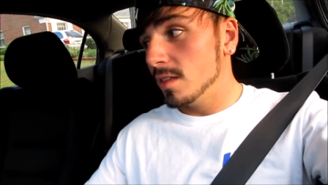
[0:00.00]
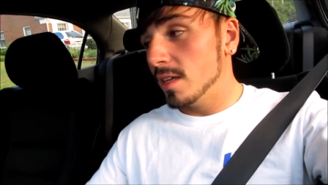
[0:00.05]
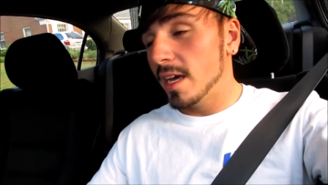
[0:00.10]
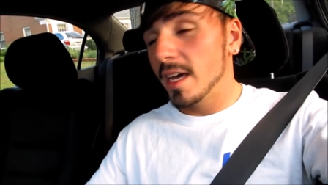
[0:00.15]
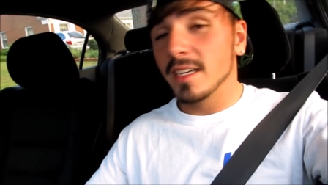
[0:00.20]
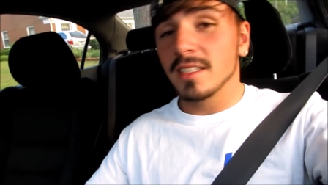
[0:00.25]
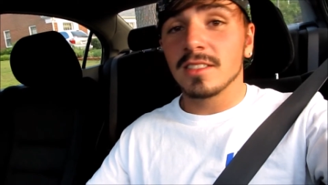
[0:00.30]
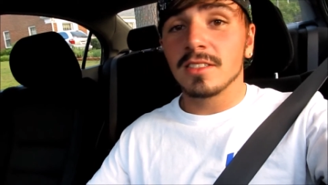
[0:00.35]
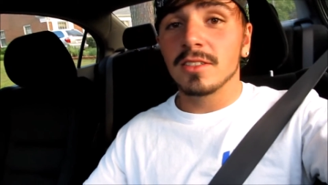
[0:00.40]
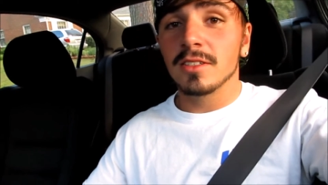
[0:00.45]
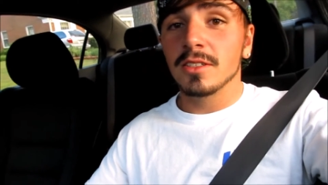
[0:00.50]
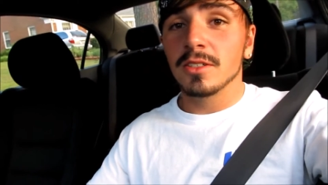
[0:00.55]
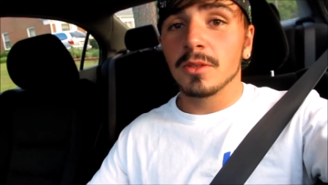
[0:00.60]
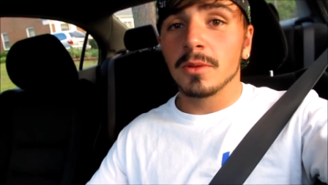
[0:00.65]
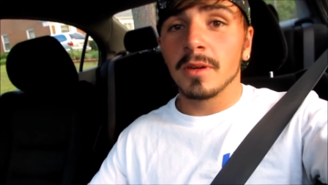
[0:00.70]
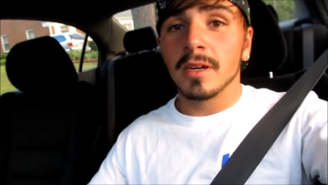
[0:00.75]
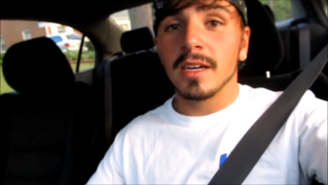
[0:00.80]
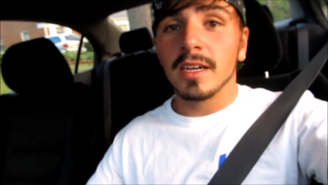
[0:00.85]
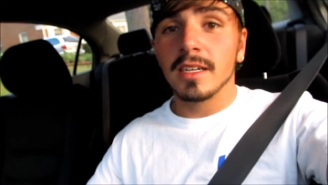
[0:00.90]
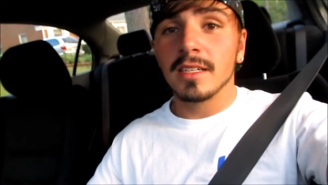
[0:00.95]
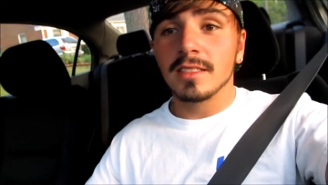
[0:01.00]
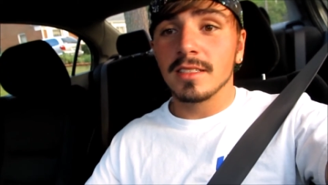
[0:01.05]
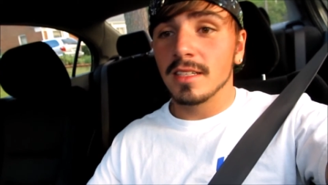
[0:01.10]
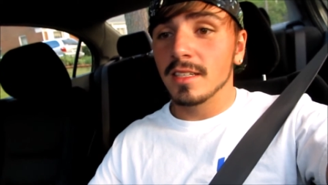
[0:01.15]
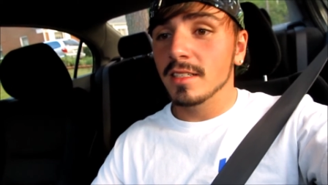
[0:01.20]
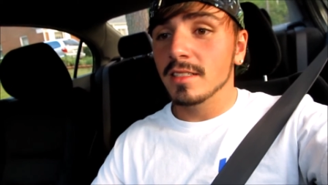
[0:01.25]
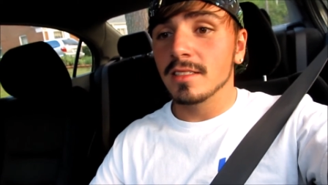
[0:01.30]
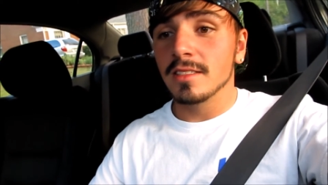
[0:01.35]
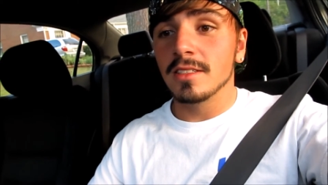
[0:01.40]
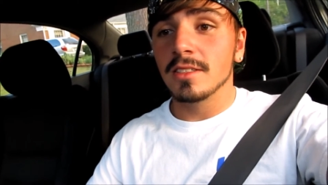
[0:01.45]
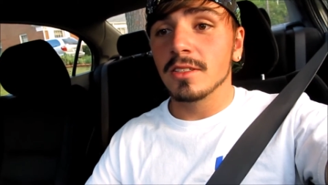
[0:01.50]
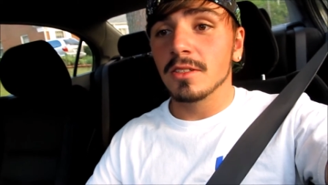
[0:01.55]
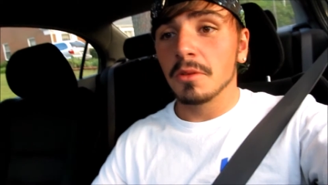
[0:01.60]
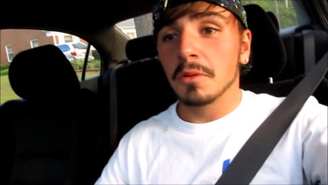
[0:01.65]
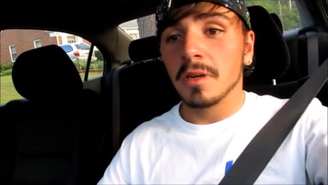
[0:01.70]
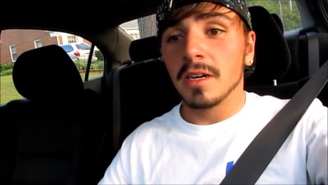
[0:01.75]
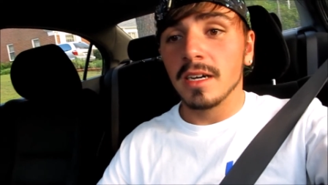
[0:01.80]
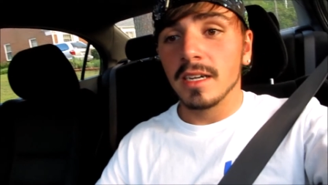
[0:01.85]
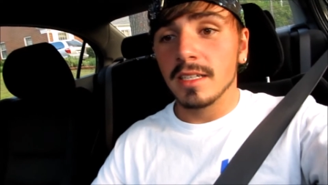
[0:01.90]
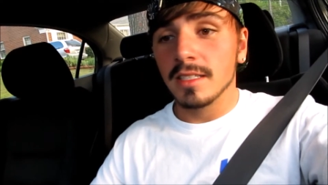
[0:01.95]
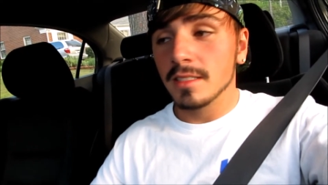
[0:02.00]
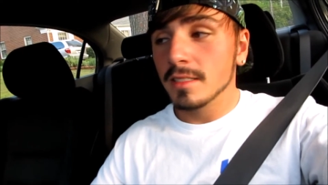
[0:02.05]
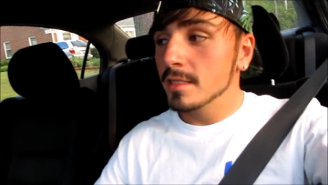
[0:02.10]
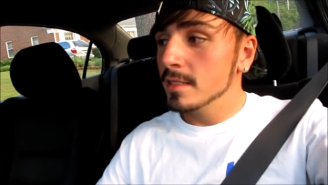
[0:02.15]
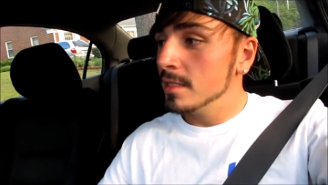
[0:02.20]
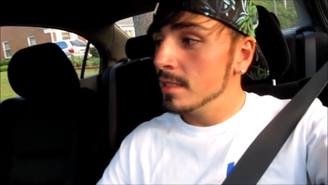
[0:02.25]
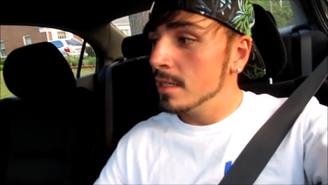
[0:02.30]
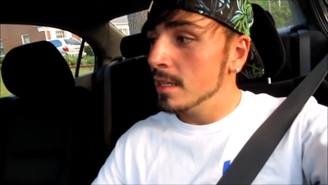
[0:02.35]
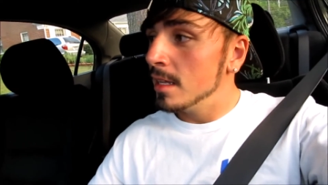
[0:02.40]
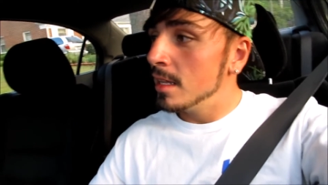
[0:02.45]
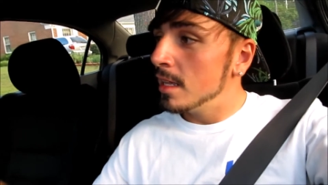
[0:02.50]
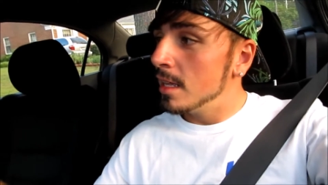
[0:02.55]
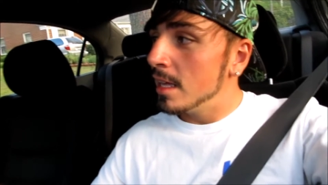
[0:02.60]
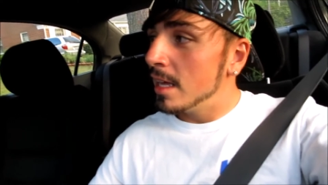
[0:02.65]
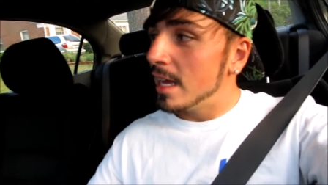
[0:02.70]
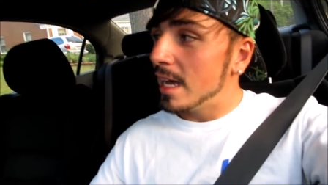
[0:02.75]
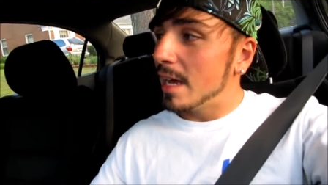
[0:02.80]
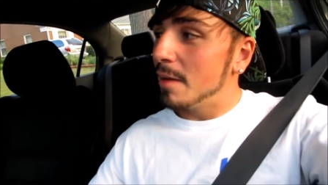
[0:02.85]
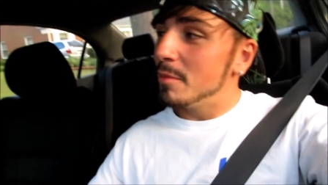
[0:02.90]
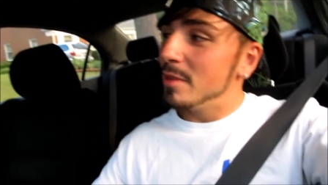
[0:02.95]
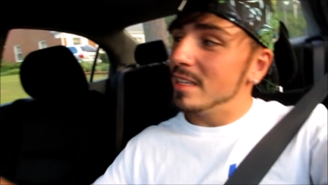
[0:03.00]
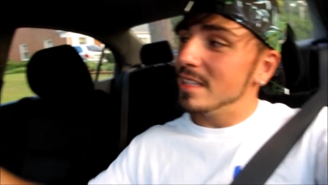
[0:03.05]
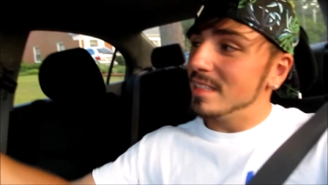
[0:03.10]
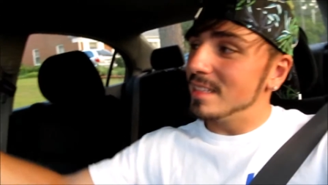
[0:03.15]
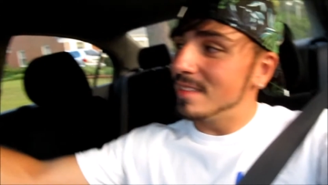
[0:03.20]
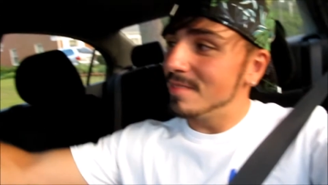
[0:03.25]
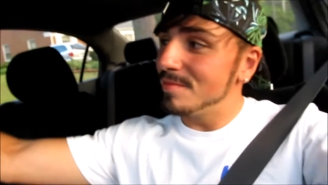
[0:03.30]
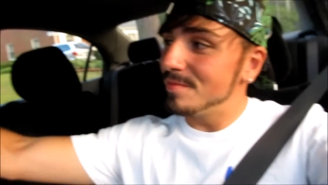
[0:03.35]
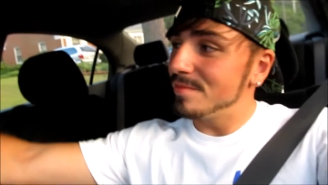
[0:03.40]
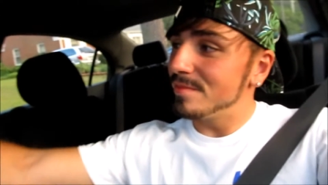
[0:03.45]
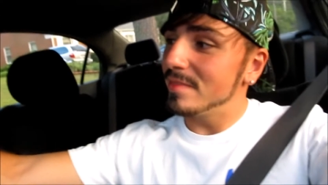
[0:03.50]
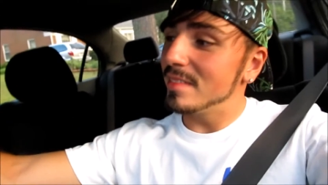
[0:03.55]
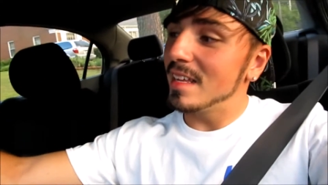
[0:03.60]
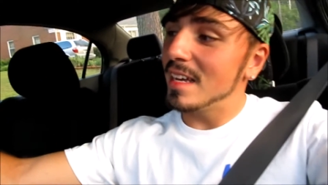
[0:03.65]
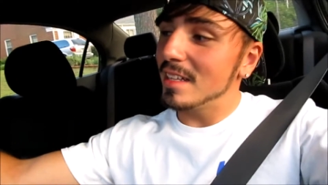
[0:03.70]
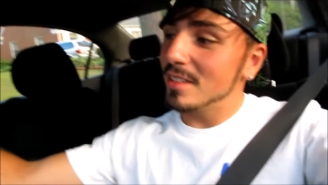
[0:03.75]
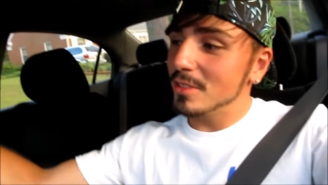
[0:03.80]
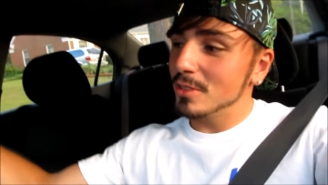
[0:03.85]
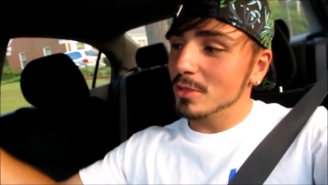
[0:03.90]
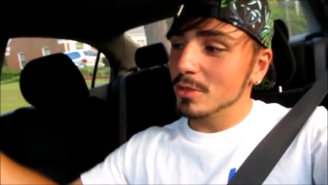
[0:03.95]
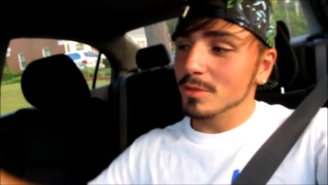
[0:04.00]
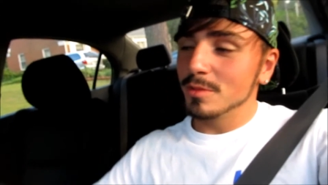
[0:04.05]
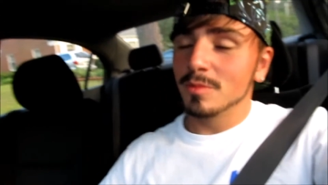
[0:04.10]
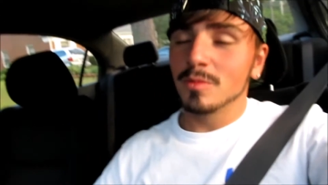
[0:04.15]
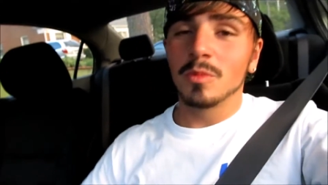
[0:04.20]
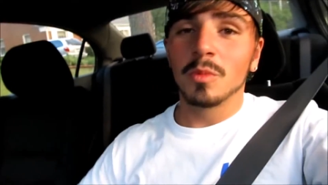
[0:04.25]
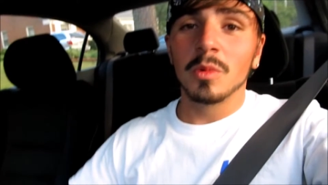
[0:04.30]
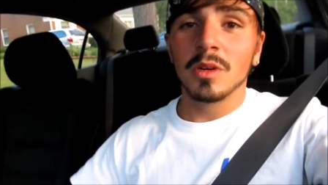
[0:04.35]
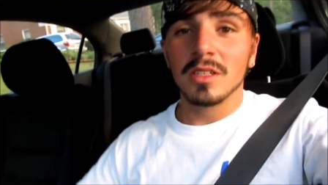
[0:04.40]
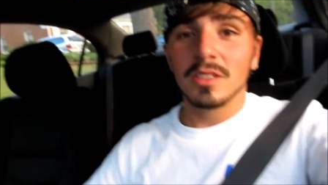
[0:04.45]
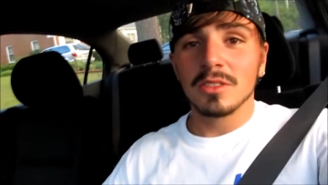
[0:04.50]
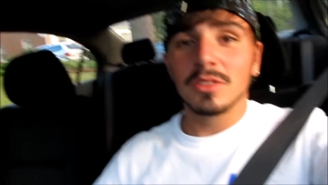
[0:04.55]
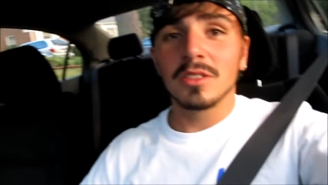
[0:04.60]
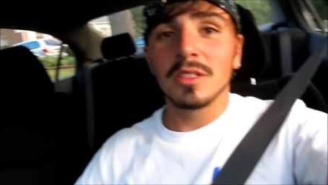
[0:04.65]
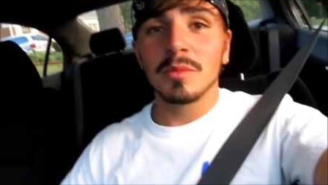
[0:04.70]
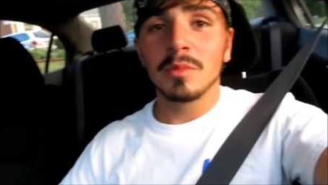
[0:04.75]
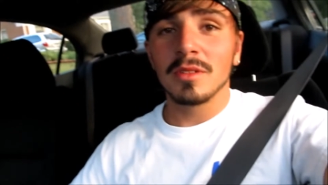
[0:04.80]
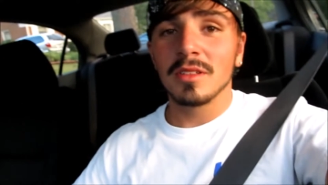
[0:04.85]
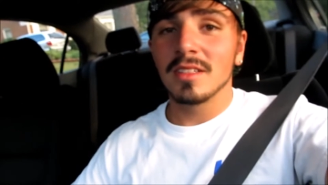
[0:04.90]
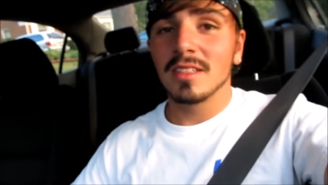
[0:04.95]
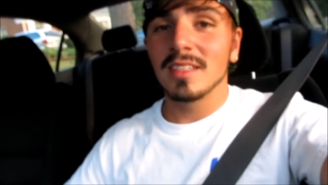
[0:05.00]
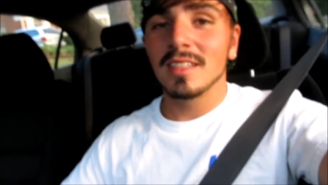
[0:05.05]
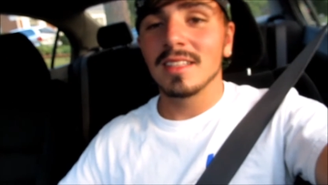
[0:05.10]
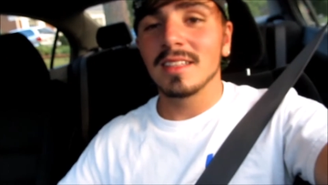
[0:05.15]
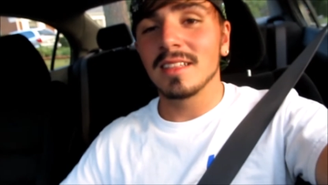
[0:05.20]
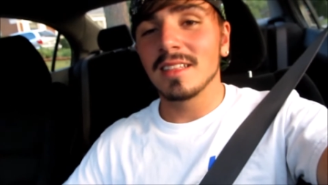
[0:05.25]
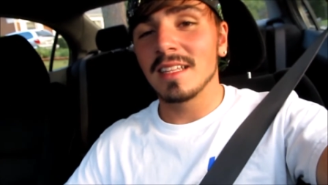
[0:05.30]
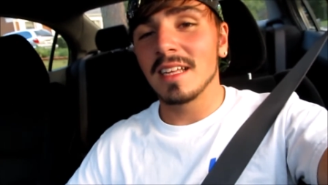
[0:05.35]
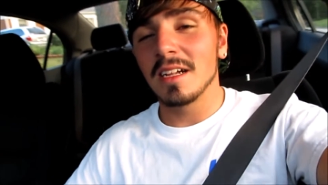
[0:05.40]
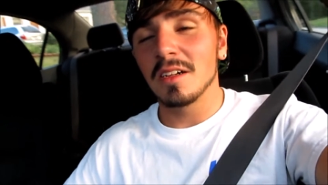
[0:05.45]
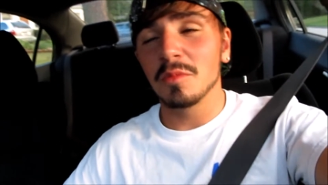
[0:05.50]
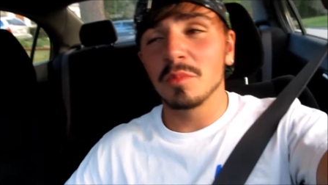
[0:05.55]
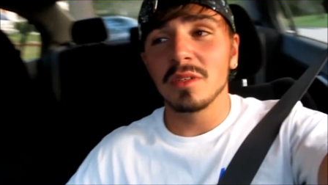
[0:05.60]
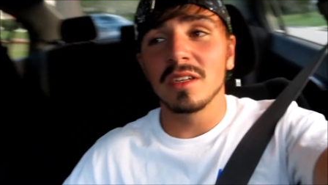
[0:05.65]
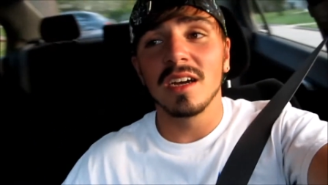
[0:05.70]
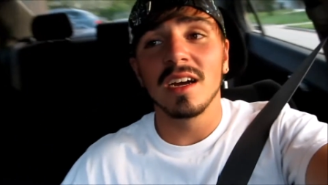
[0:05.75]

Exterior wise, interior wise, I mean, that little weather stripping thing, that'll be